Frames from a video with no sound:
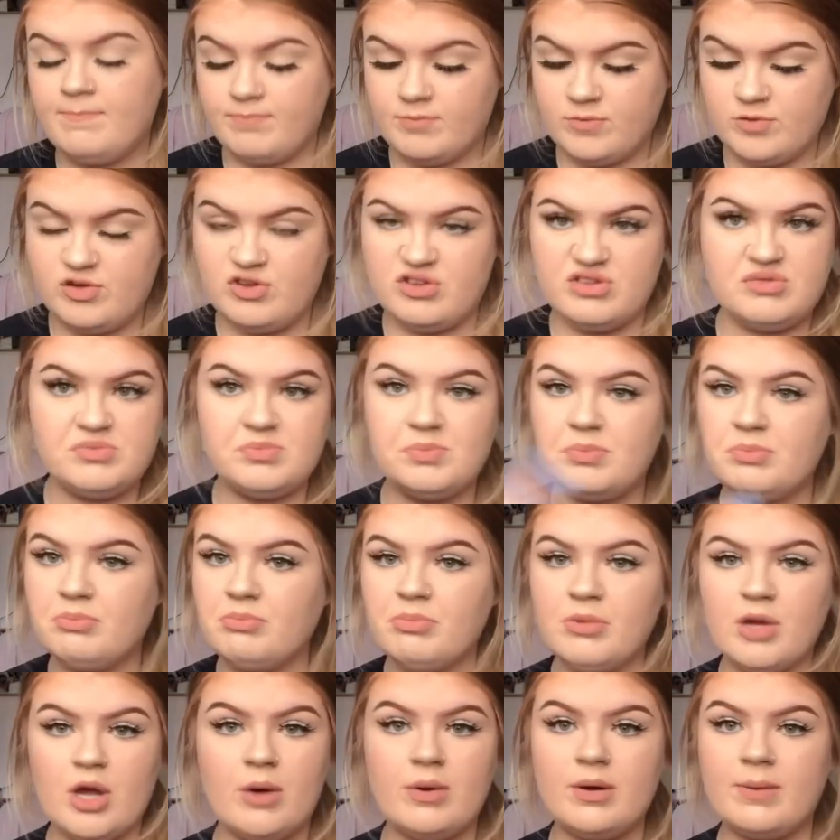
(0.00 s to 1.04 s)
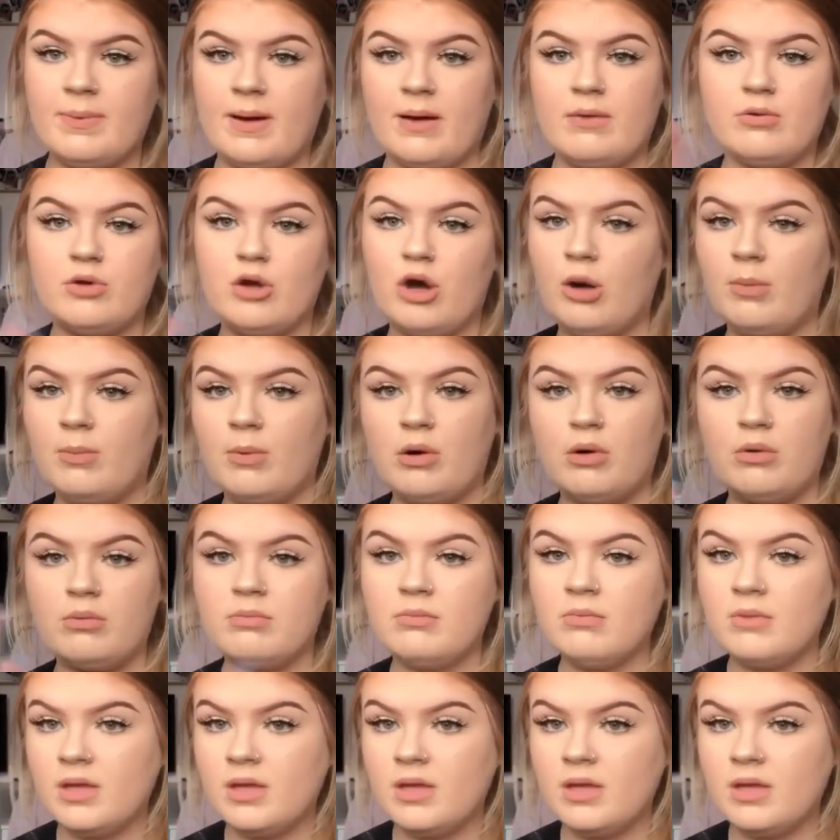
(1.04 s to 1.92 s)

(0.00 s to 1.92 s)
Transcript: just going about normal,